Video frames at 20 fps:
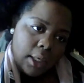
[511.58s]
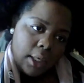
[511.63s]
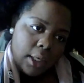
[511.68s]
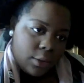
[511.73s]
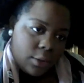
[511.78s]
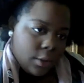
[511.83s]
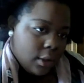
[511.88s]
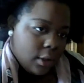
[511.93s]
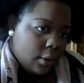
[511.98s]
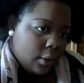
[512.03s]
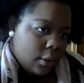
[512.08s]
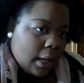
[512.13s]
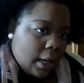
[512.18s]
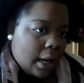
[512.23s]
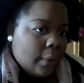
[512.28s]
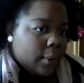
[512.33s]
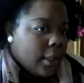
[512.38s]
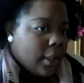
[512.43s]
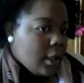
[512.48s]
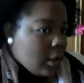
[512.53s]
know how
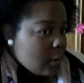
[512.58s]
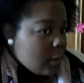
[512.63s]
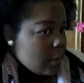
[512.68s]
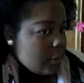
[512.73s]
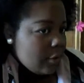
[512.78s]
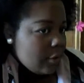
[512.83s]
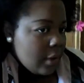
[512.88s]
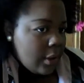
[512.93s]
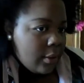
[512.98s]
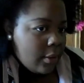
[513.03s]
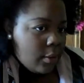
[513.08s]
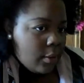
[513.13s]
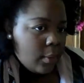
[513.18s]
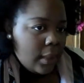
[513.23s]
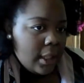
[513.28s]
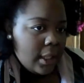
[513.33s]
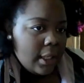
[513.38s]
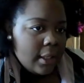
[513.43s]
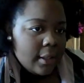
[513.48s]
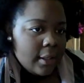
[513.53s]
it goes throughout the
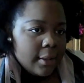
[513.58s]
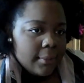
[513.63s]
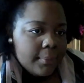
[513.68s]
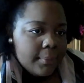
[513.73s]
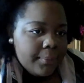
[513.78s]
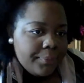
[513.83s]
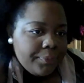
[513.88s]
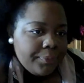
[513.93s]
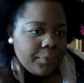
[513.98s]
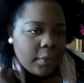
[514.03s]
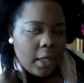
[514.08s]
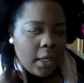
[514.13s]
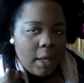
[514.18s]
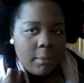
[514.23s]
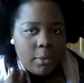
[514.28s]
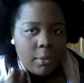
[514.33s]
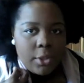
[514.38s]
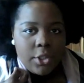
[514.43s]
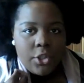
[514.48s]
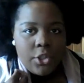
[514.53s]
week. I'm
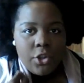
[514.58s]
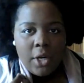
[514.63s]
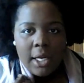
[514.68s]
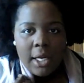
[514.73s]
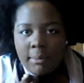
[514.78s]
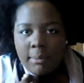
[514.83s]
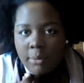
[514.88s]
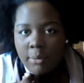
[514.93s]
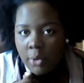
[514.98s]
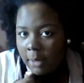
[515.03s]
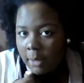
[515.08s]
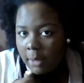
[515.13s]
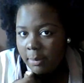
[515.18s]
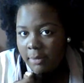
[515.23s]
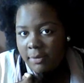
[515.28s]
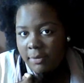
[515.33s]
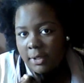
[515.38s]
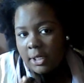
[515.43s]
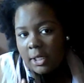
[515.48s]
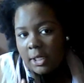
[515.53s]
gonna try and put up a
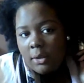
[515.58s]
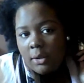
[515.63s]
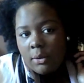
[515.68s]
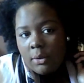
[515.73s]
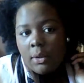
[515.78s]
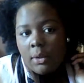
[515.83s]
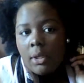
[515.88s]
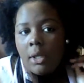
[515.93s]
video,